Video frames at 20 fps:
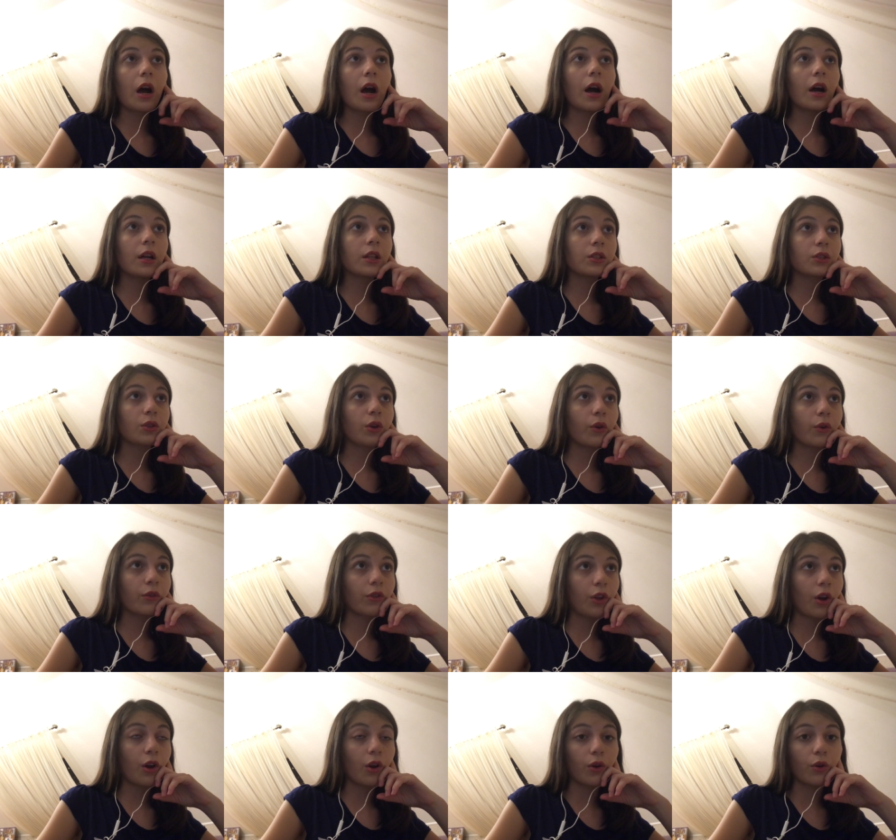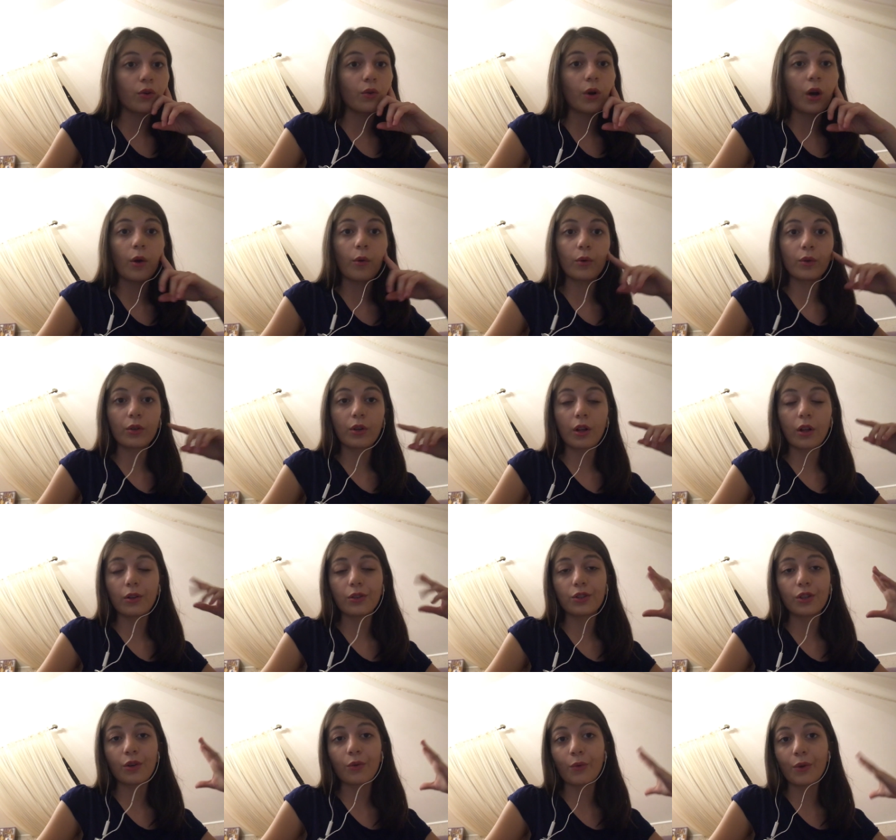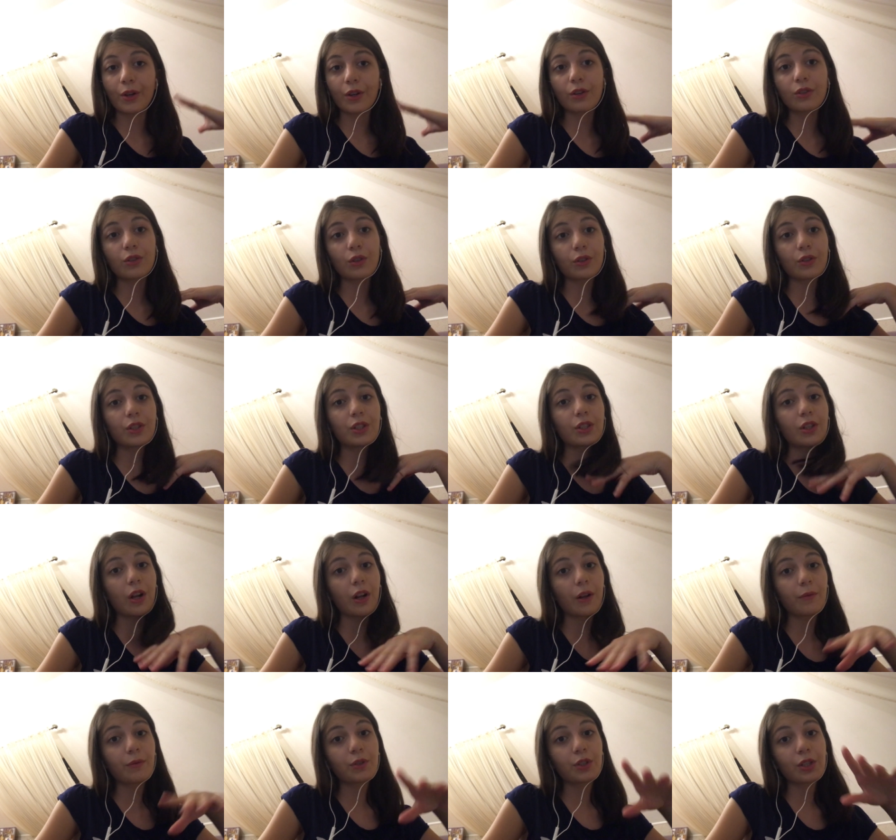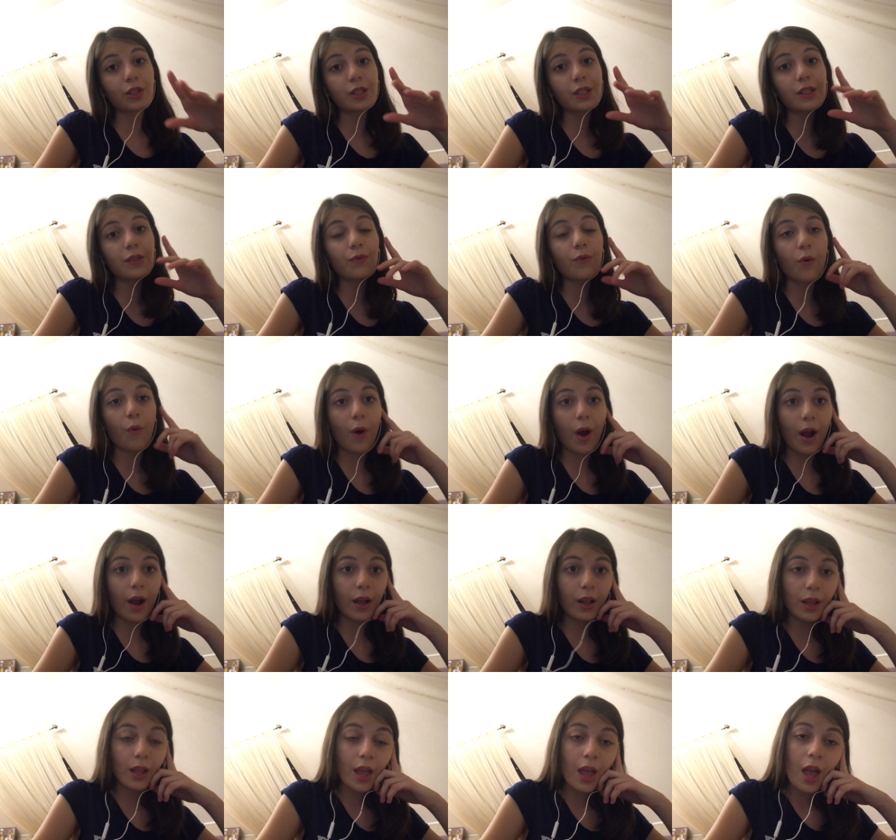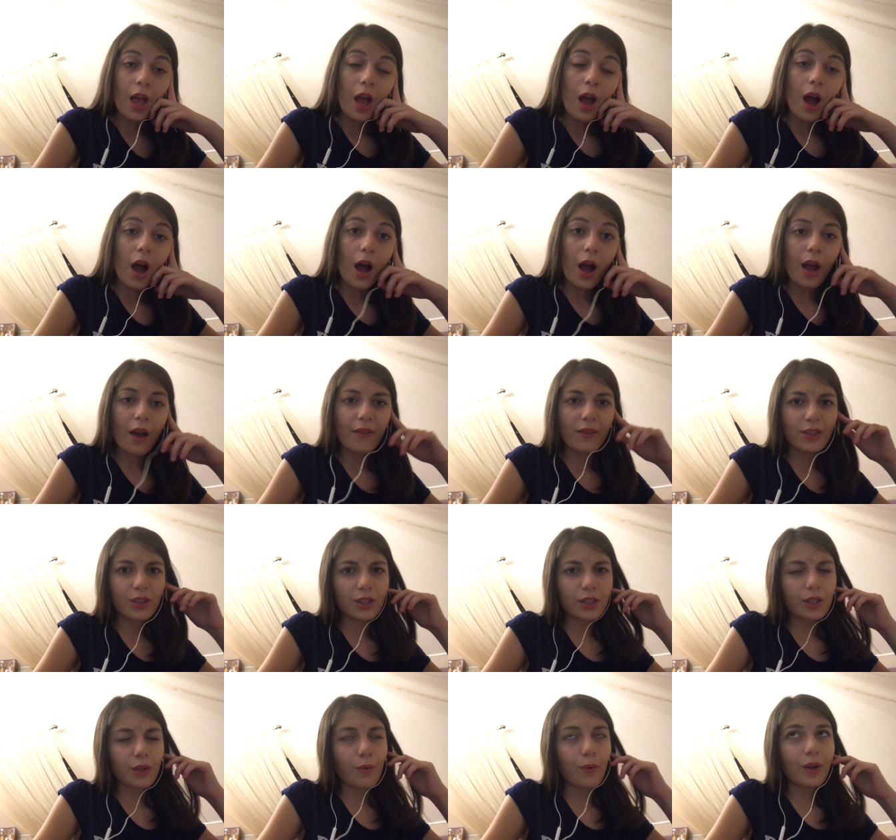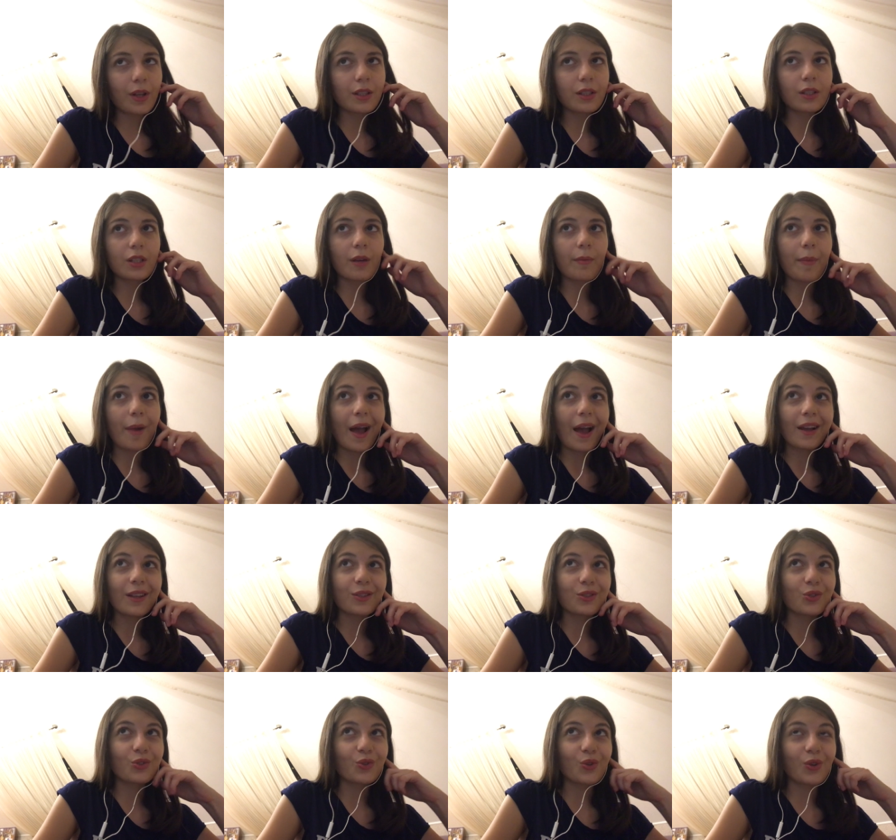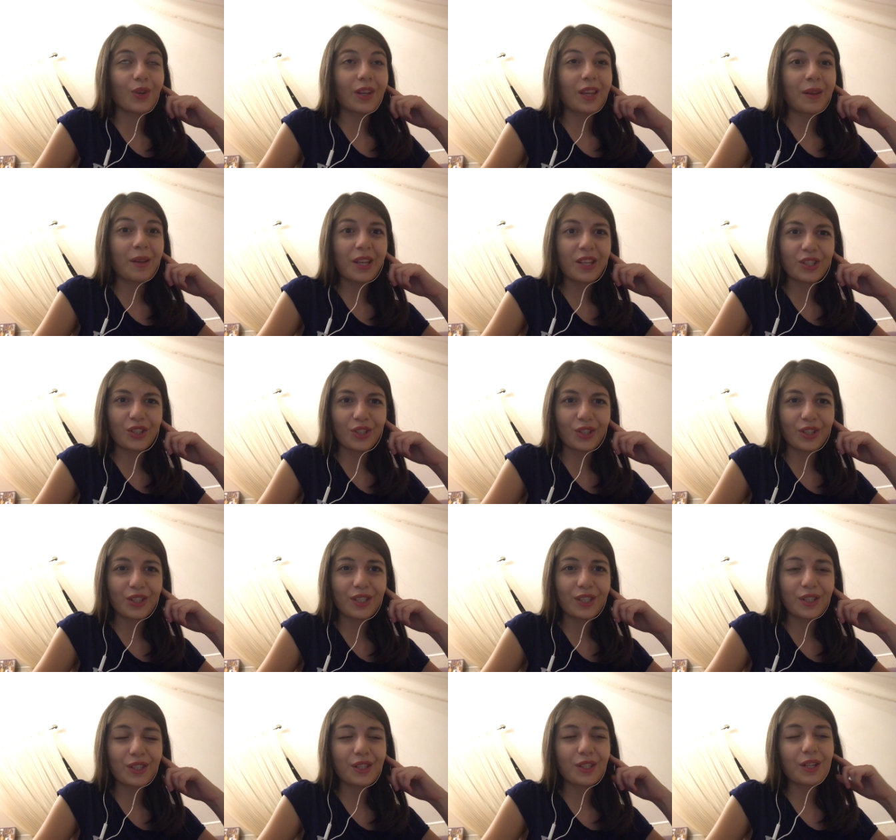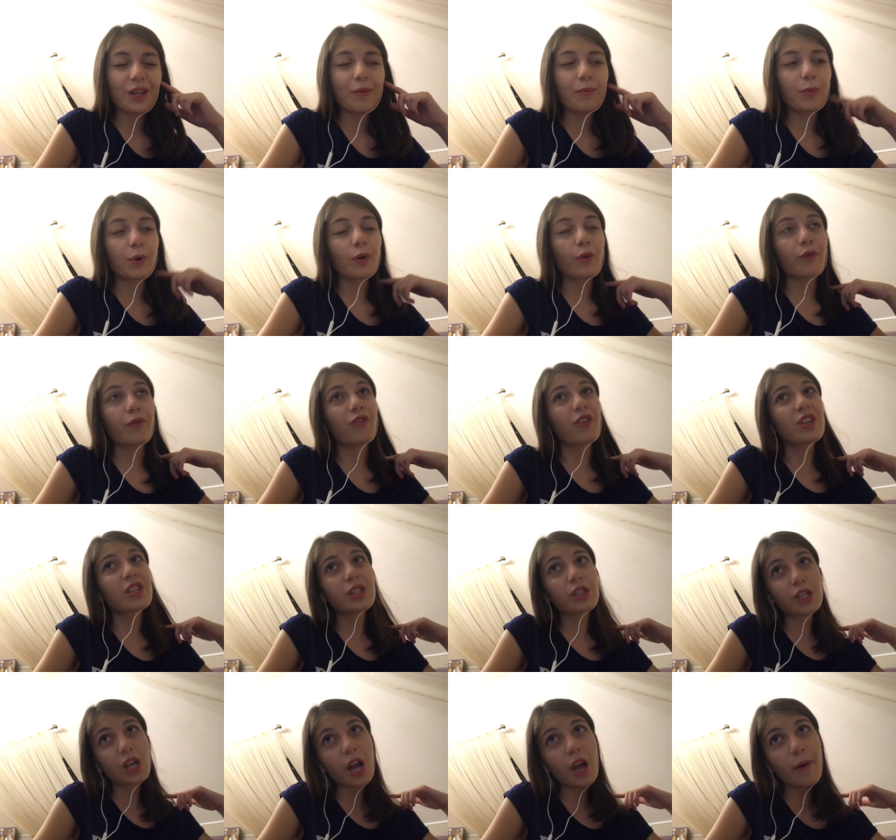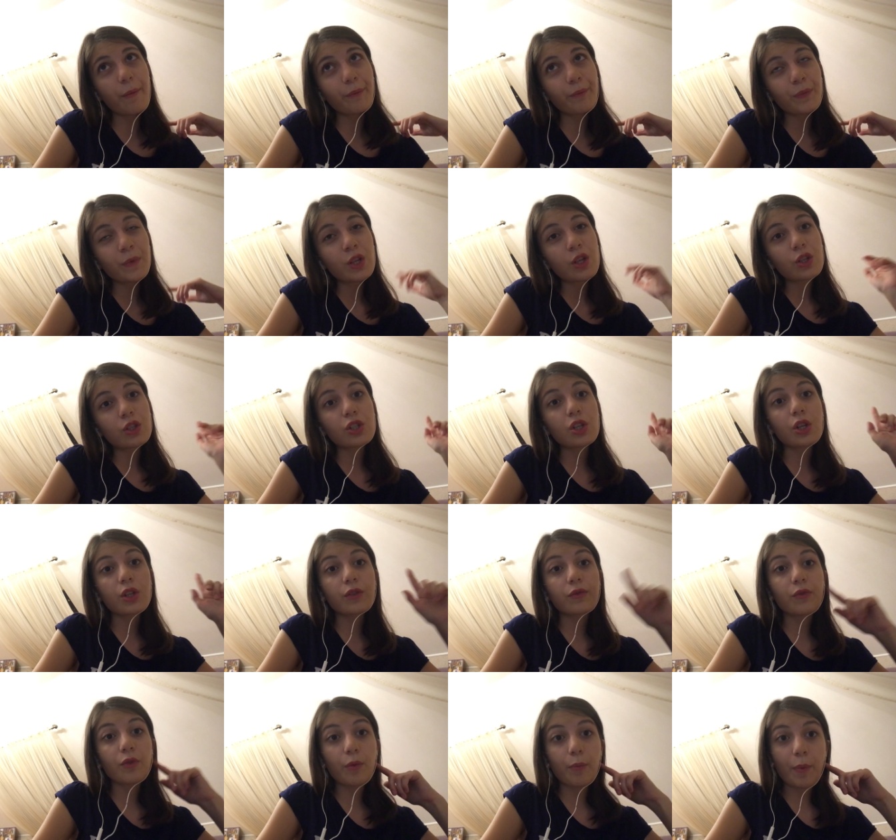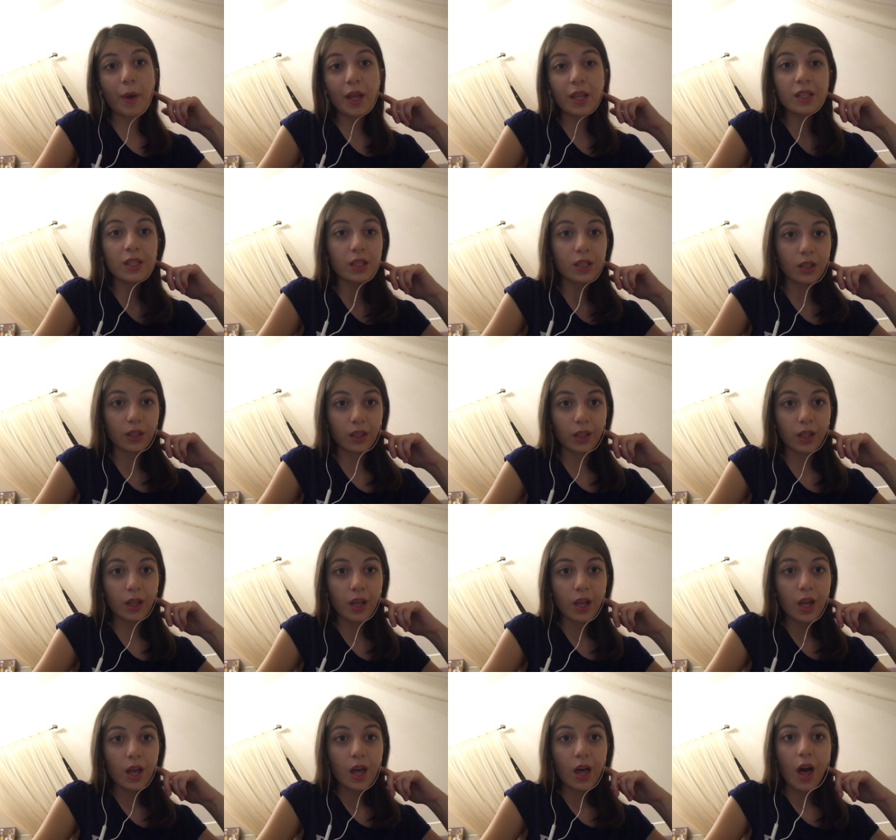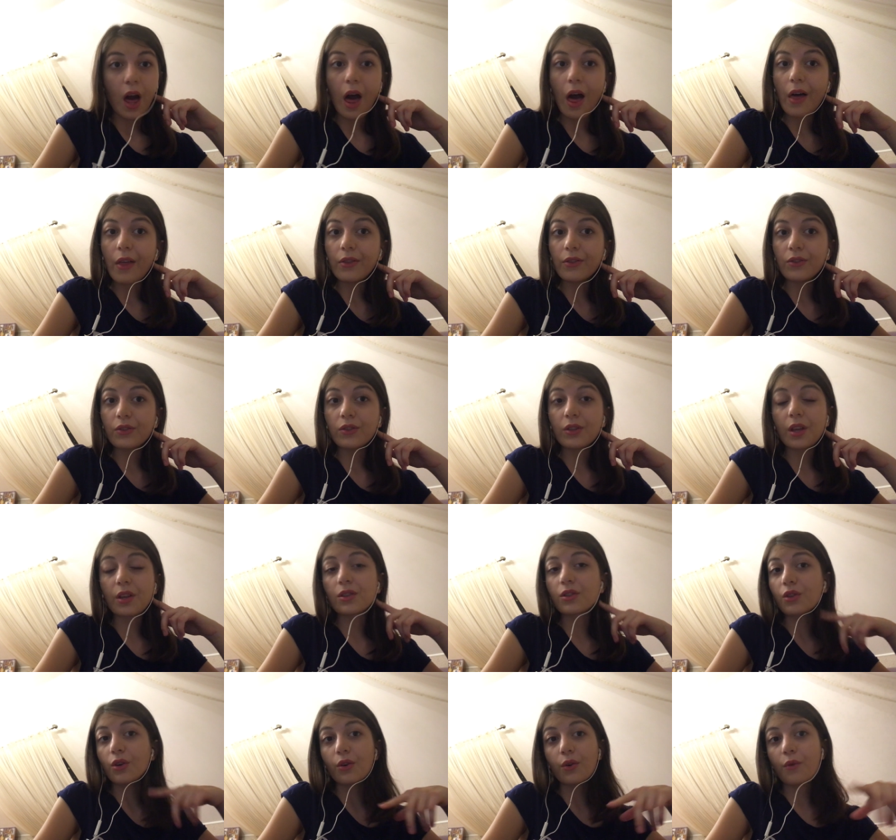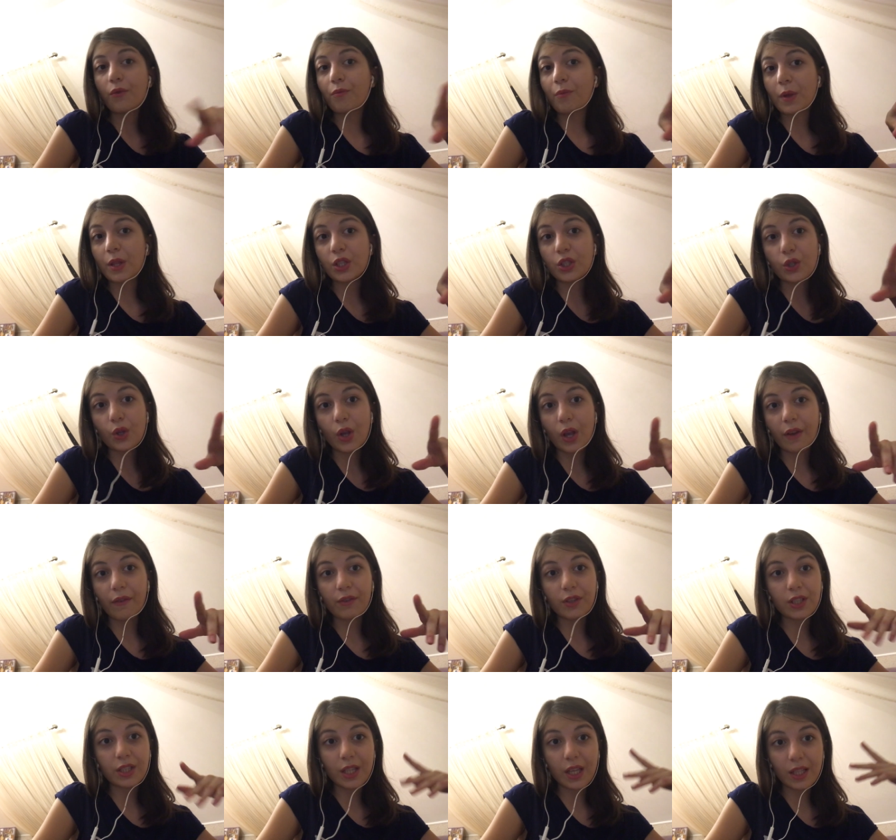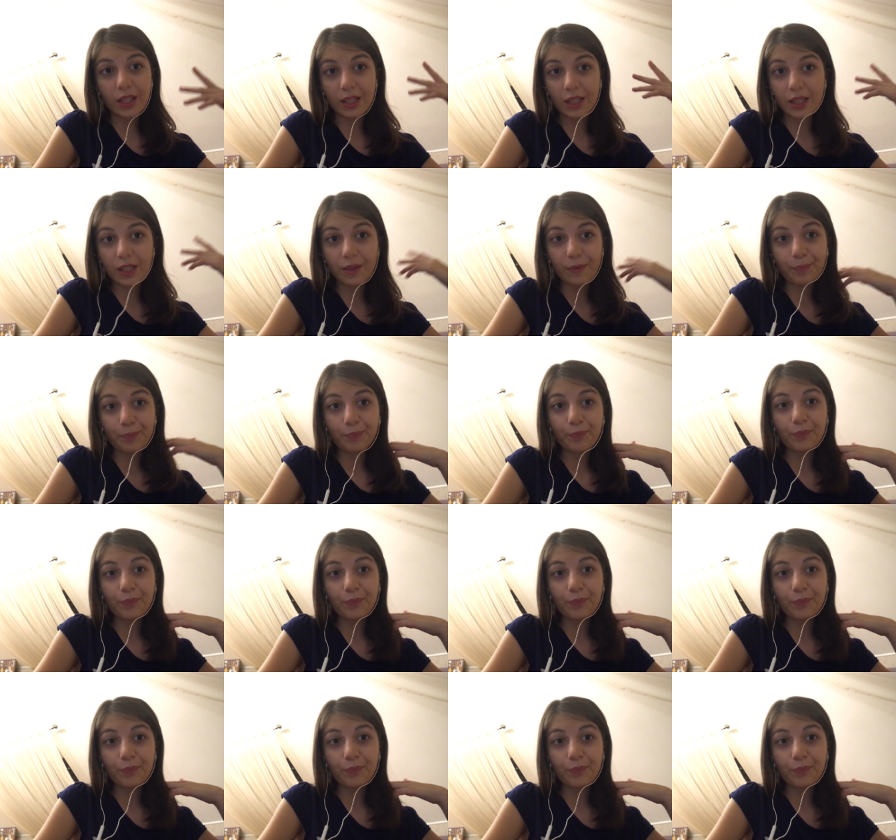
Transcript: and although I would college, I worked on sculptures for a while, I eventually went back to doing pictures, but this time just with pencil, and that's all I've been doing ever since.